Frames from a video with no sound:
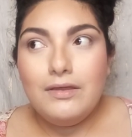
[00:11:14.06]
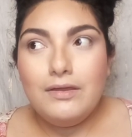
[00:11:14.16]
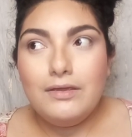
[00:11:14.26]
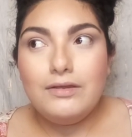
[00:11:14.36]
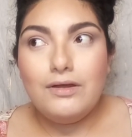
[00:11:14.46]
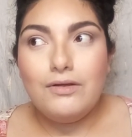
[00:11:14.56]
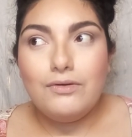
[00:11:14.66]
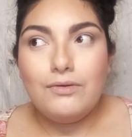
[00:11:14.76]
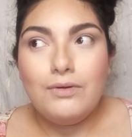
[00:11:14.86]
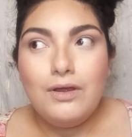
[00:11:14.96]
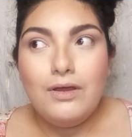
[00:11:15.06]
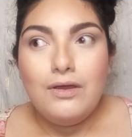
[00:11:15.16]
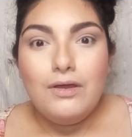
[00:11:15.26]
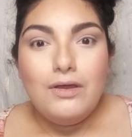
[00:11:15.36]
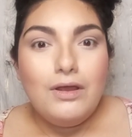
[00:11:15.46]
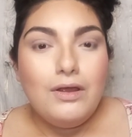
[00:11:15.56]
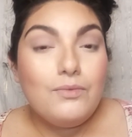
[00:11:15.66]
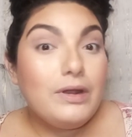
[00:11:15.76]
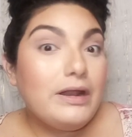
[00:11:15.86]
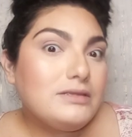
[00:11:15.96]
you know,
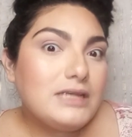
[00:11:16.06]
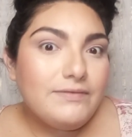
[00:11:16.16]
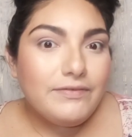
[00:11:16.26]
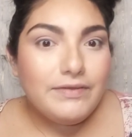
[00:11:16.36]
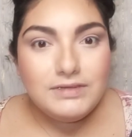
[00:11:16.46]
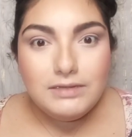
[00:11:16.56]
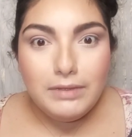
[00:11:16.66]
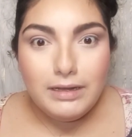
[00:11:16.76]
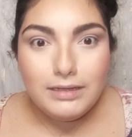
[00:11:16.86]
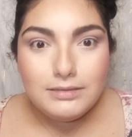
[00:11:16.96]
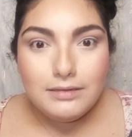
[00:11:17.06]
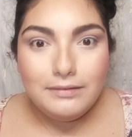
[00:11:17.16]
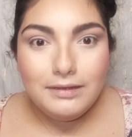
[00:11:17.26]
run outside for 15 minutes,